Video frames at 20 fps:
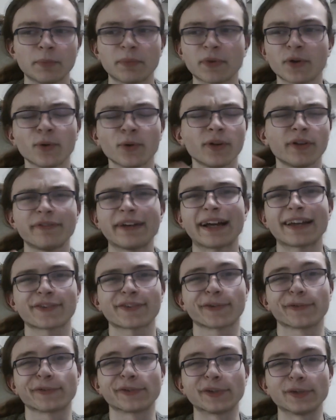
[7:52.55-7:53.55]
But all of
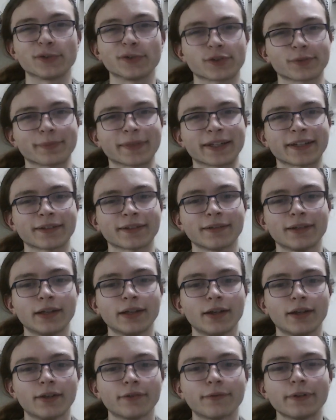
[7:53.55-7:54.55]
that's for future me.
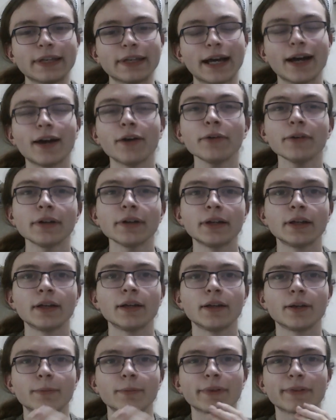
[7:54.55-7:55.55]
For now,
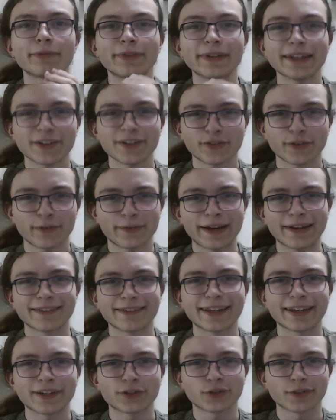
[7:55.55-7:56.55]
we finished the
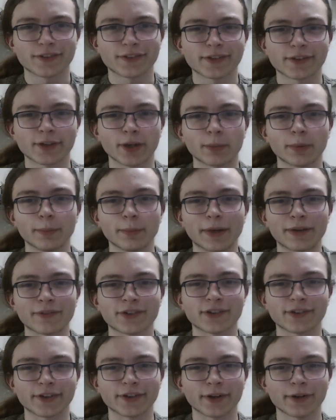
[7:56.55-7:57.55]
foundations a couple
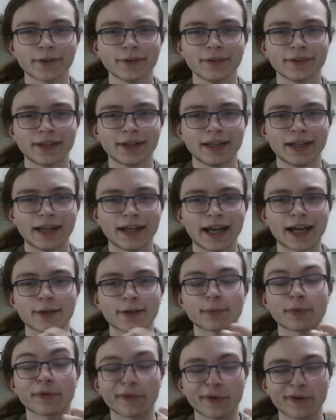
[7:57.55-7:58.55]
months ago,
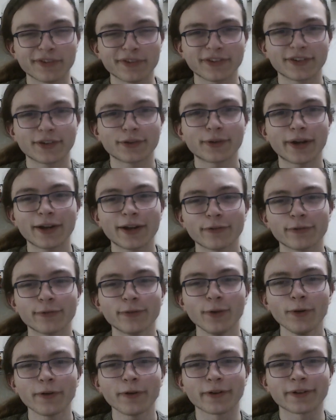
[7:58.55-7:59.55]
and we're on to the ground
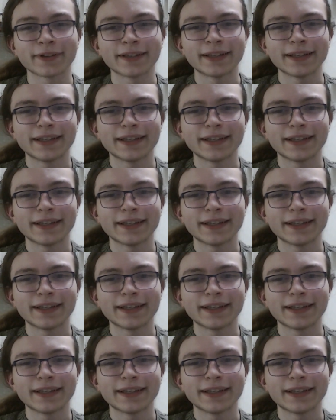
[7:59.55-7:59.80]
floor.